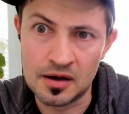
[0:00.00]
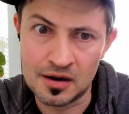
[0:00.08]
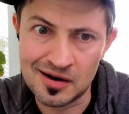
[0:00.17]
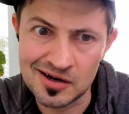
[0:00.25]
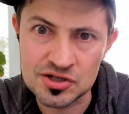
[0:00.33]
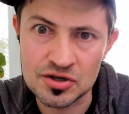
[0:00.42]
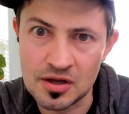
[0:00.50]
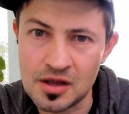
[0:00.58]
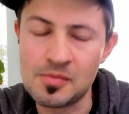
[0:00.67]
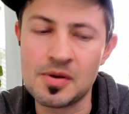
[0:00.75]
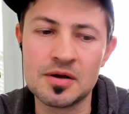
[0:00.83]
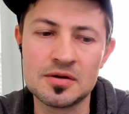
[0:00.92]
100
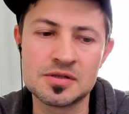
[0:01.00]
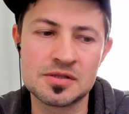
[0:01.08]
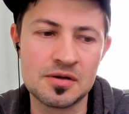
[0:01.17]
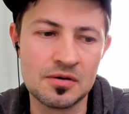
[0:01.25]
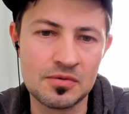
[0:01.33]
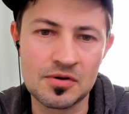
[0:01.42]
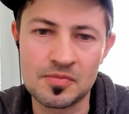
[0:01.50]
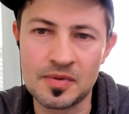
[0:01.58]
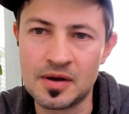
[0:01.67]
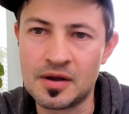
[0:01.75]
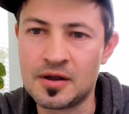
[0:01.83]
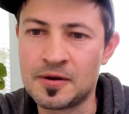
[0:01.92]
emails with
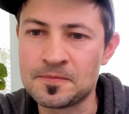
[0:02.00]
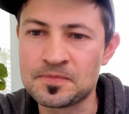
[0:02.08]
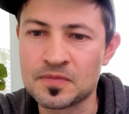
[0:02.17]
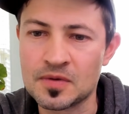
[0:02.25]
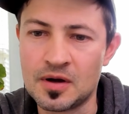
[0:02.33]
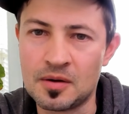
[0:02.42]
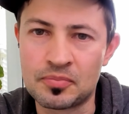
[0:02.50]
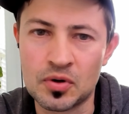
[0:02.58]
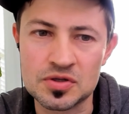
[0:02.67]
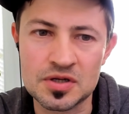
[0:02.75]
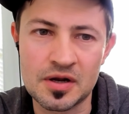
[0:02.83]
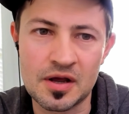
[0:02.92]
my
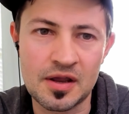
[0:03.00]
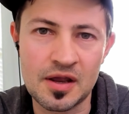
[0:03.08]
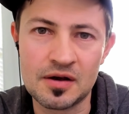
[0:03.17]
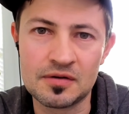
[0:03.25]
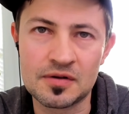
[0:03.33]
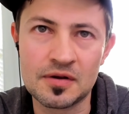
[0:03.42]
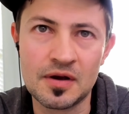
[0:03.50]
Proton account.